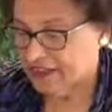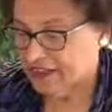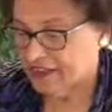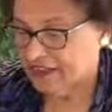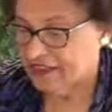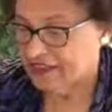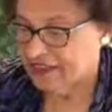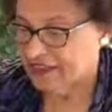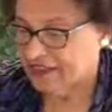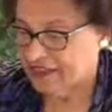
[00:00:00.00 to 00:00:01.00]
and
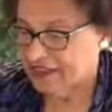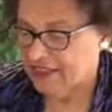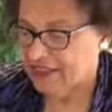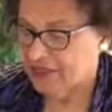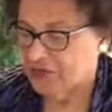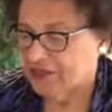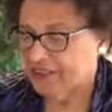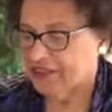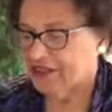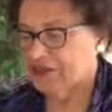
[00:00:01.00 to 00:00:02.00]
we
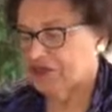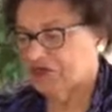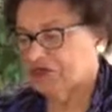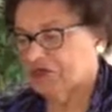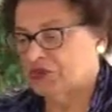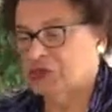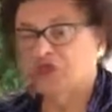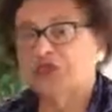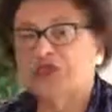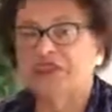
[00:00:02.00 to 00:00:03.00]
still do
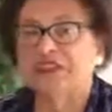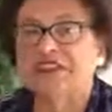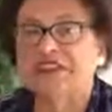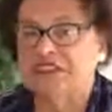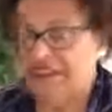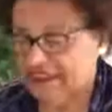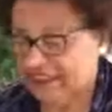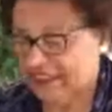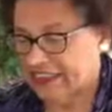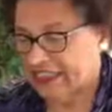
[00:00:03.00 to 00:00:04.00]
social
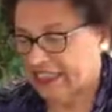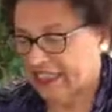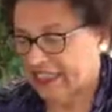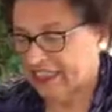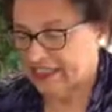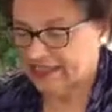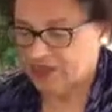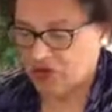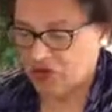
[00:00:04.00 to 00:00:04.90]
distancing and